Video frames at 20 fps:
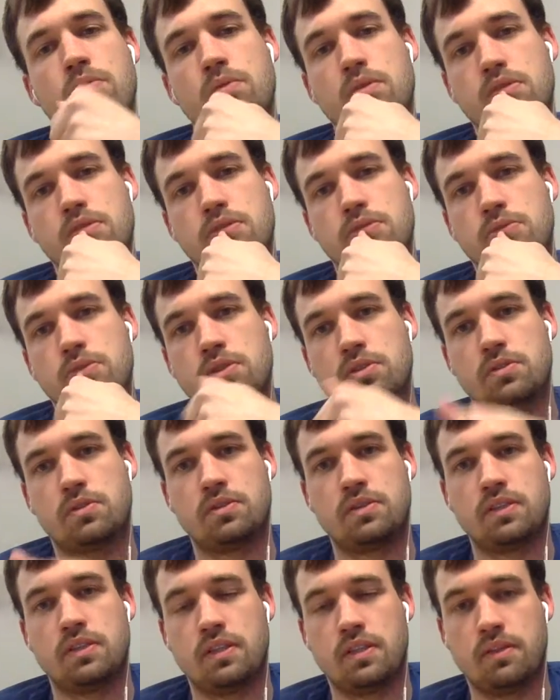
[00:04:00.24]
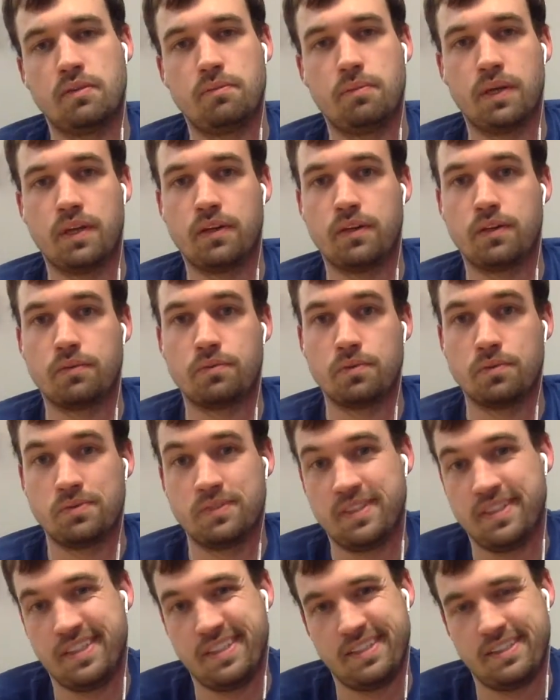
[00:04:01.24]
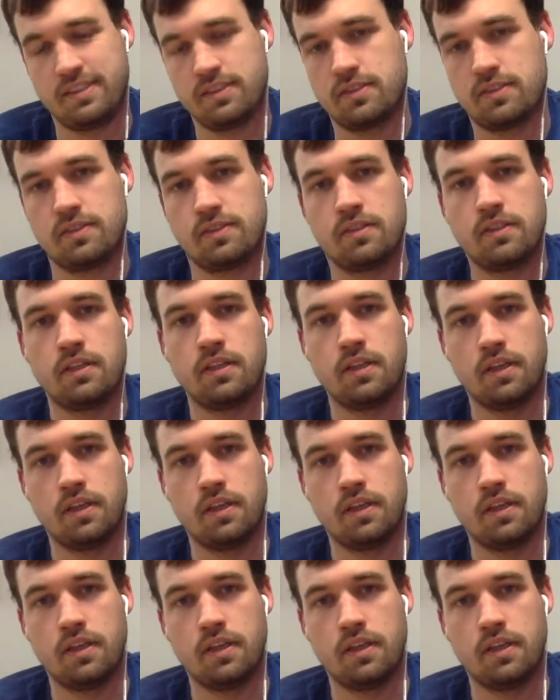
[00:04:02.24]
which resulted in better routines